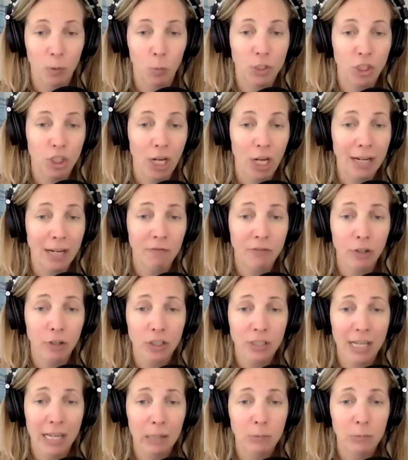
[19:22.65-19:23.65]
When Jane
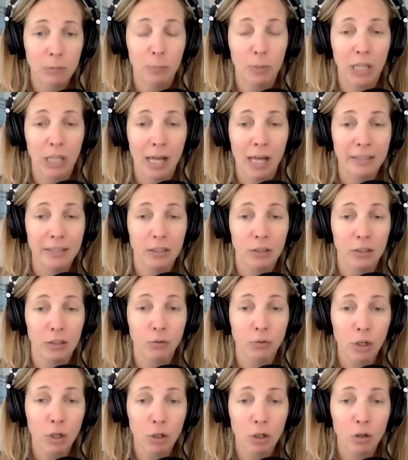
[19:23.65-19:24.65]
first came to Pilates in the
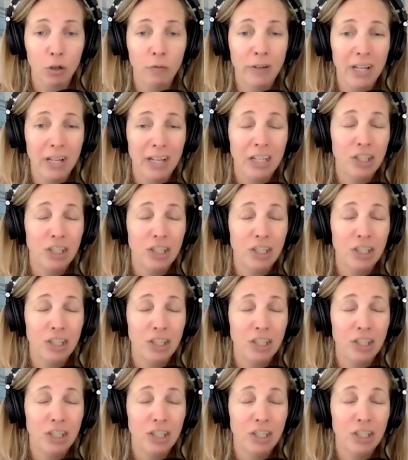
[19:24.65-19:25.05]
Grove,